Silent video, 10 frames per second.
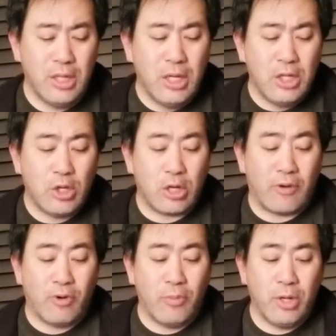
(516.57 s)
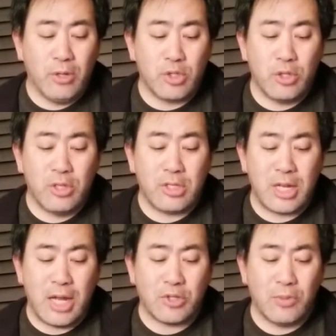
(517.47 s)
your covering meal should
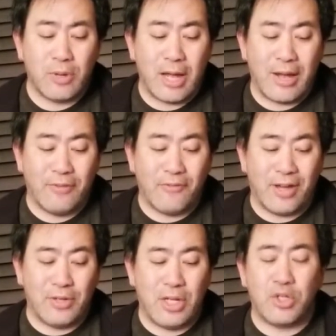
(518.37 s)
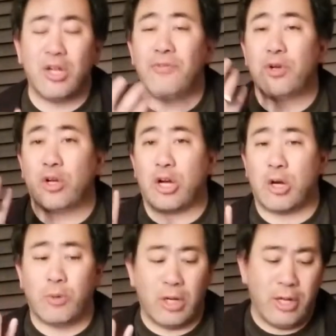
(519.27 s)
snack should have the foundation of your
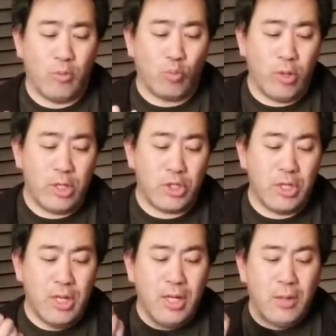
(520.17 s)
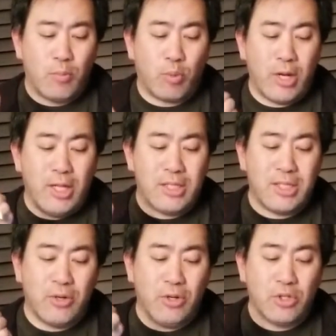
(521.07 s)
carbohydrate-rich bread,
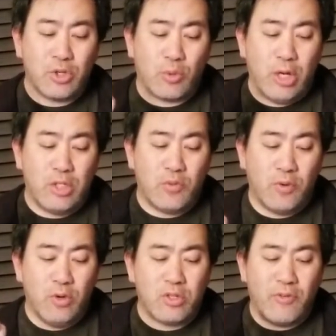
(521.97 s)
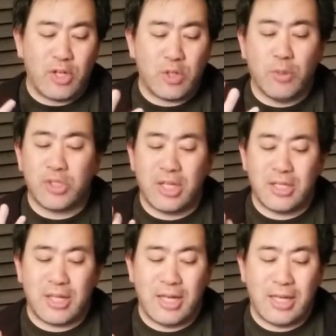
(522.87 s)
cereals, grains, fruits, vegetables, things
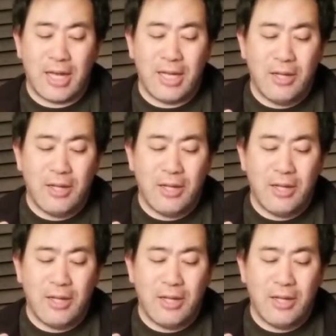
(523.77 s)
like that,